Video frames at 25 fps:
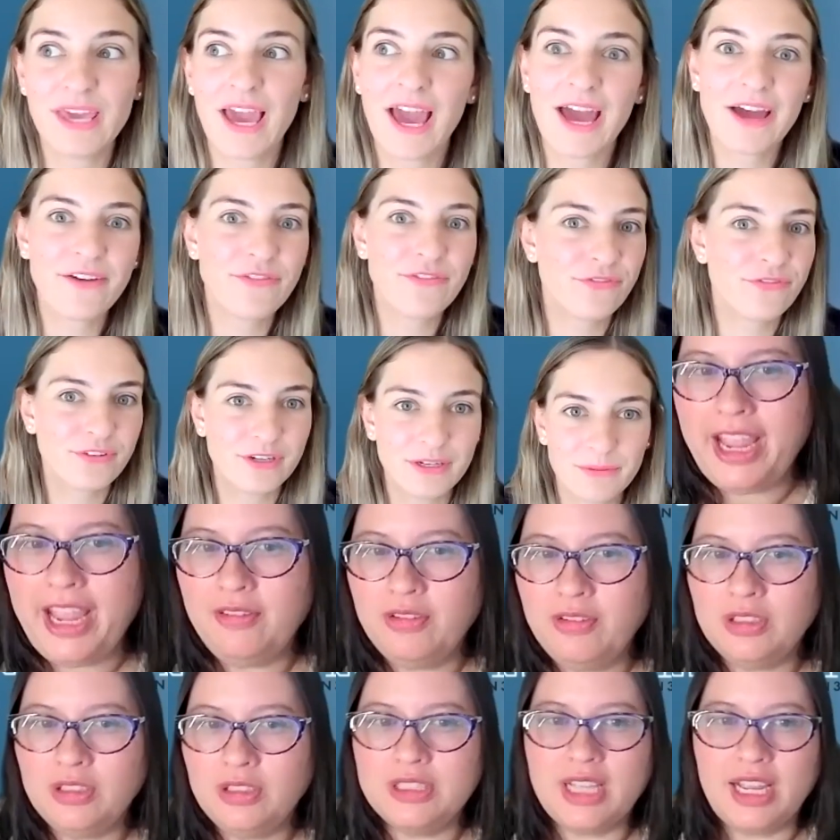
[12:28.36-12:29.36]
really
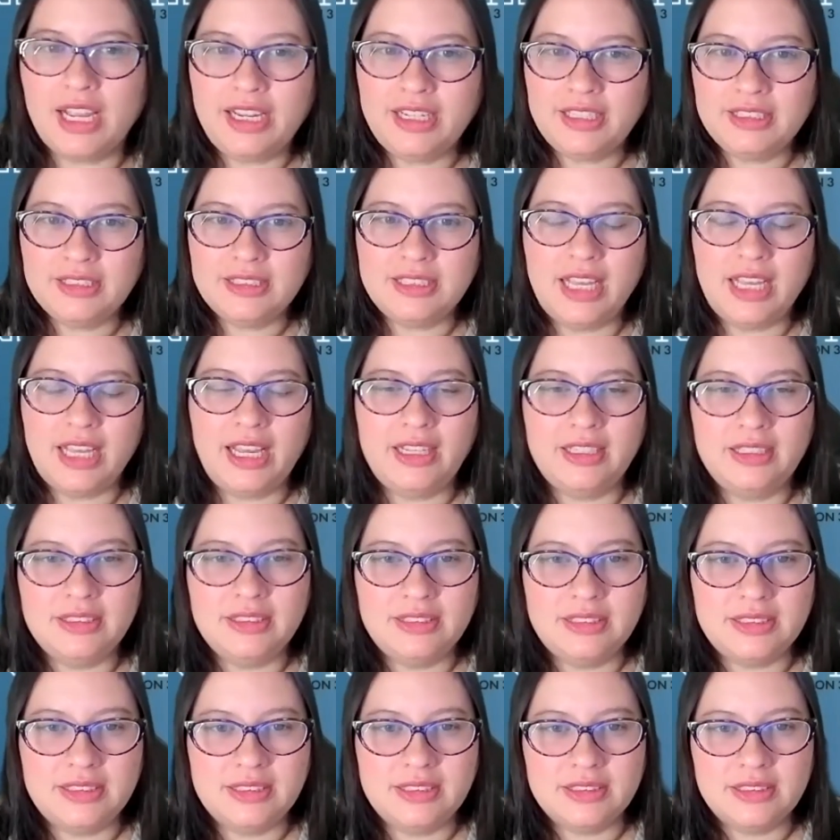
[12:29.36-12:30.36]
behavioral science
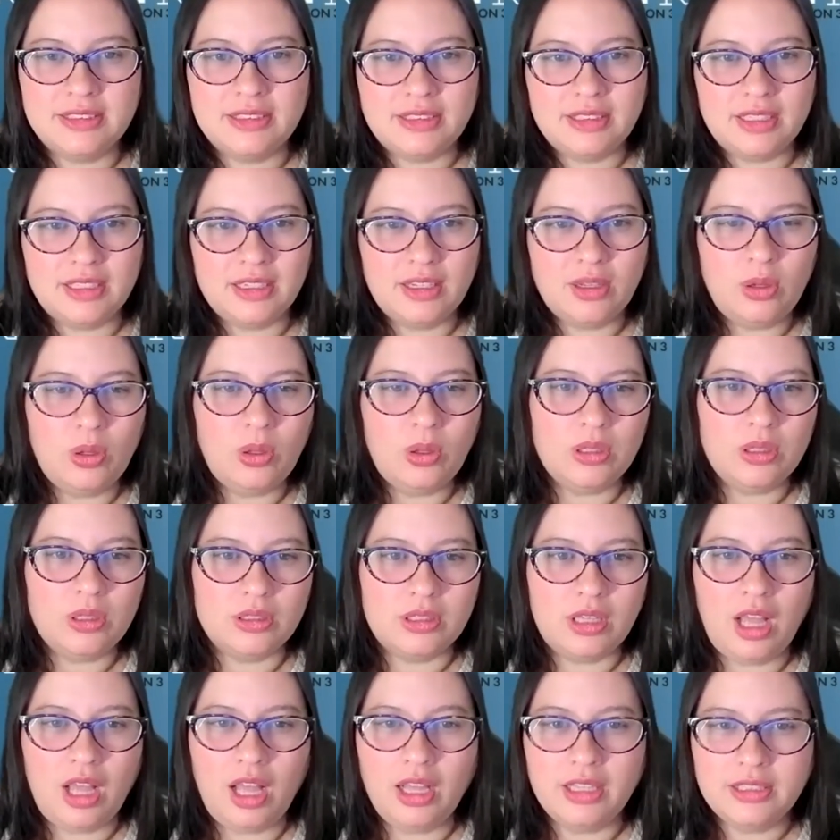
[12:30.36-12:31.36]
as the whole
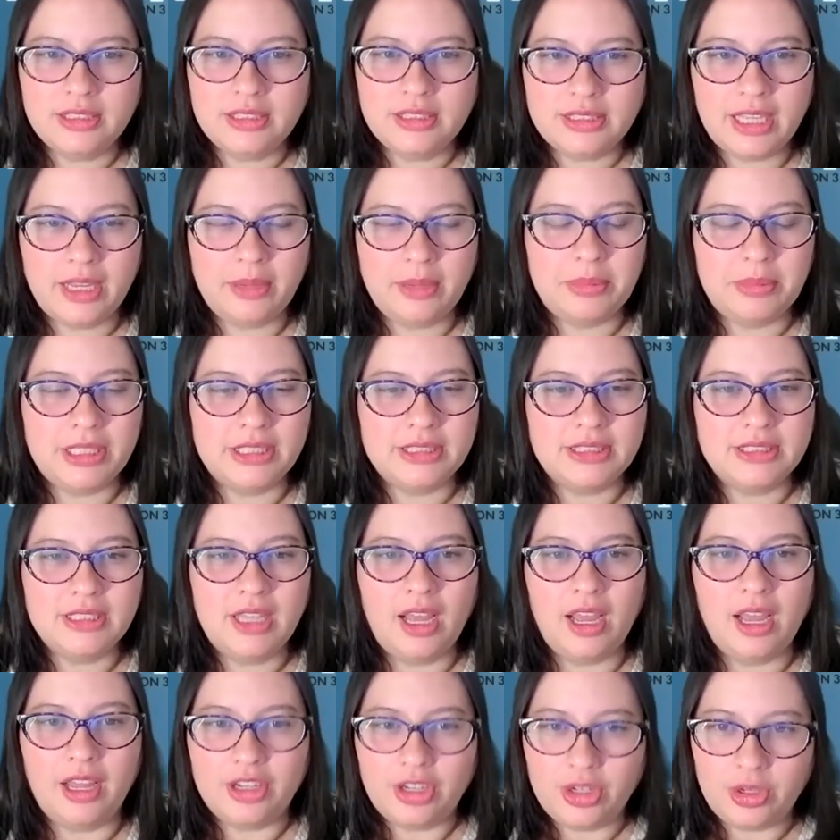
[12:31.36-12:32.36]
concept is
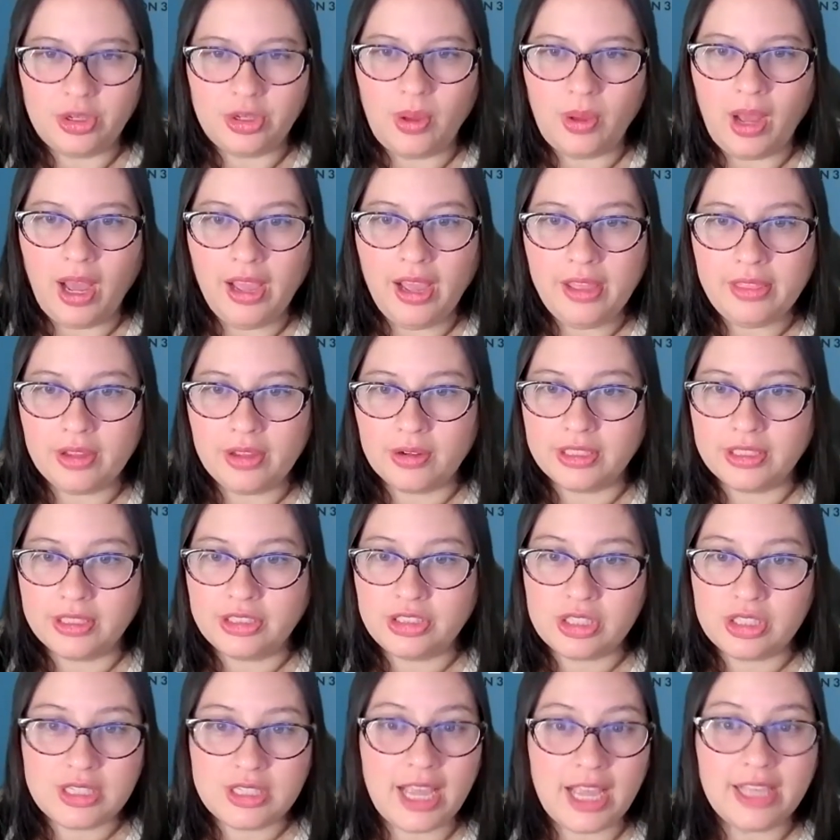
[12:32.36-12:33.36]
not new either. It
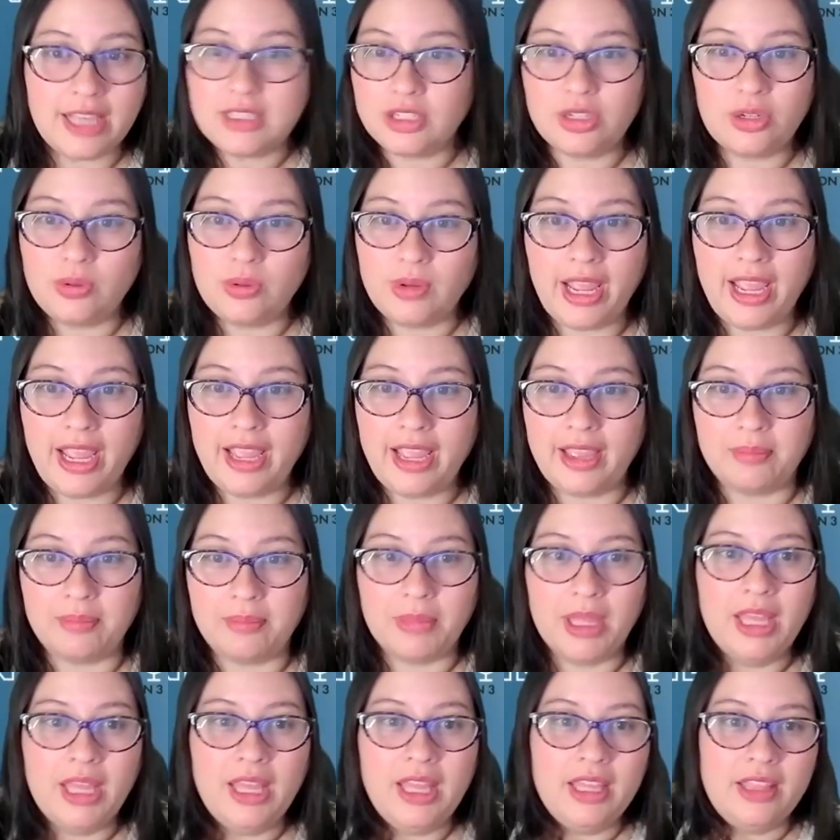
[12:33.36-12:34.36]
just has a new name.
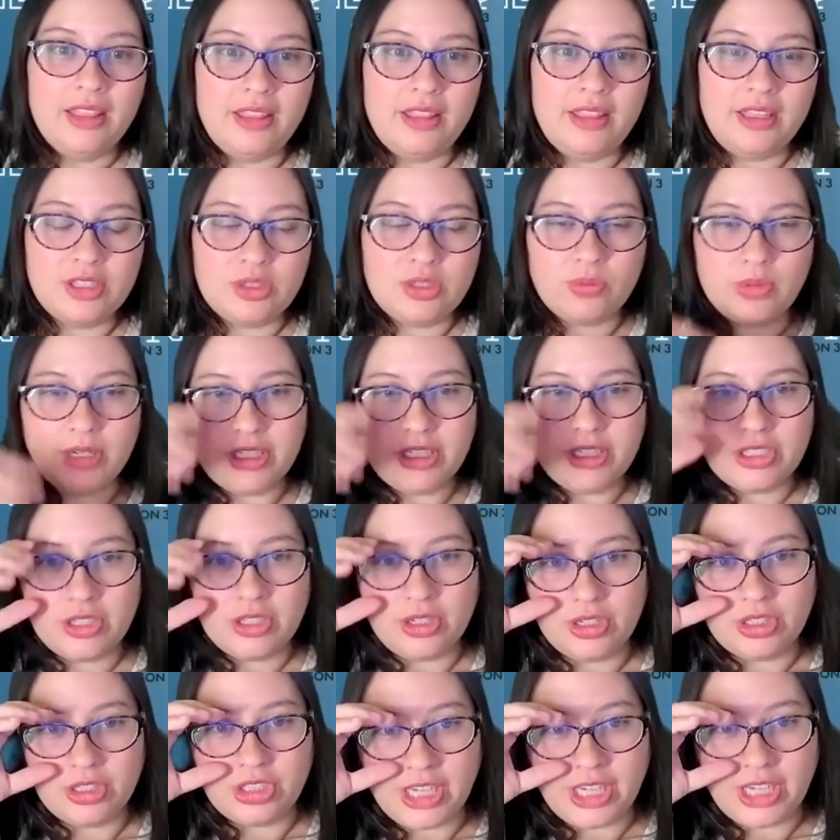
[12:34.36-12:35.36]
Exactly. This
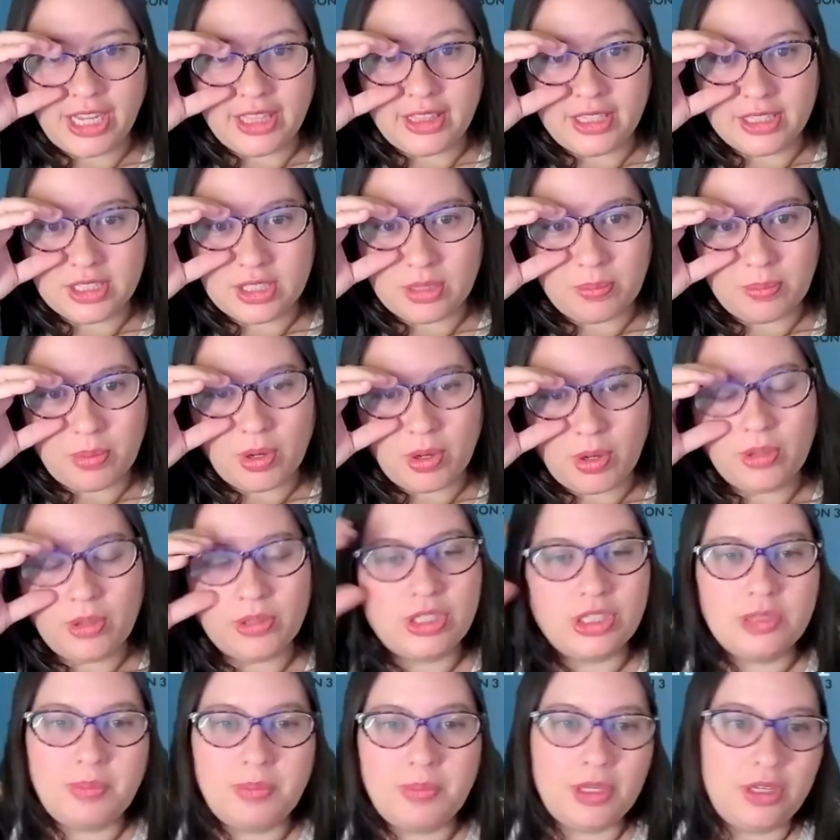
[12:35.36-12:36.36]
research and this approach
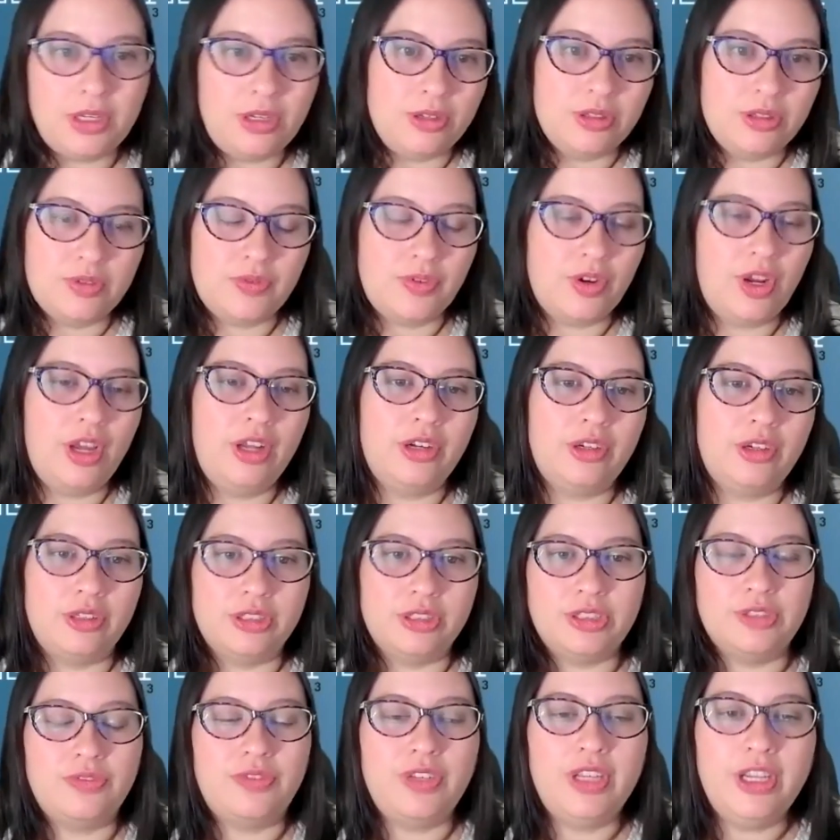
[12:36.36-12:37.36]
has been used for
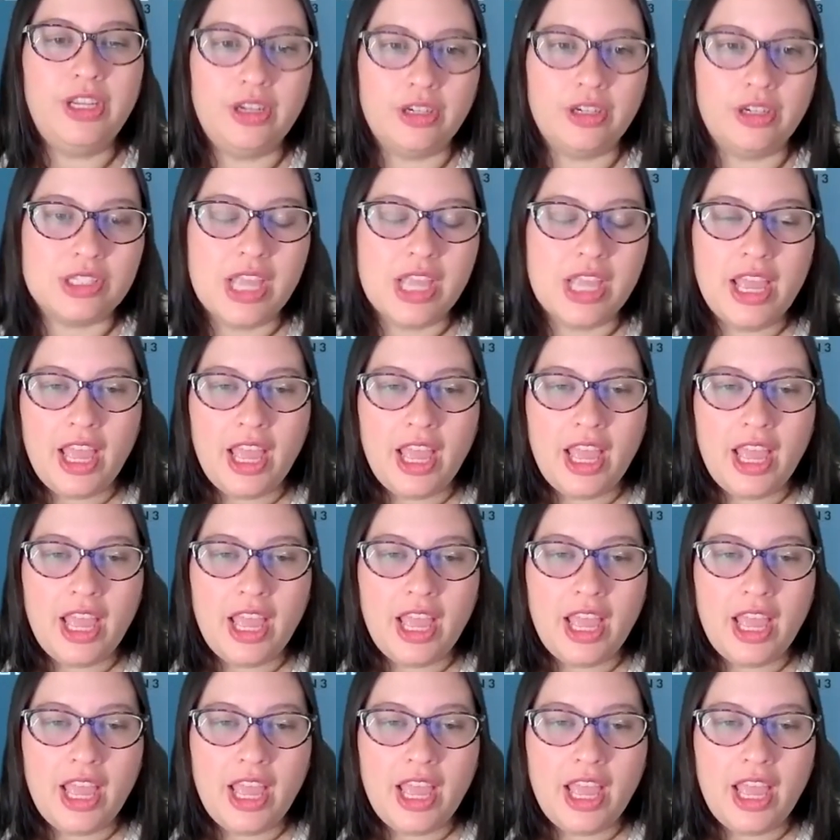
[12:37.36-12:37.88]
hundreds of years.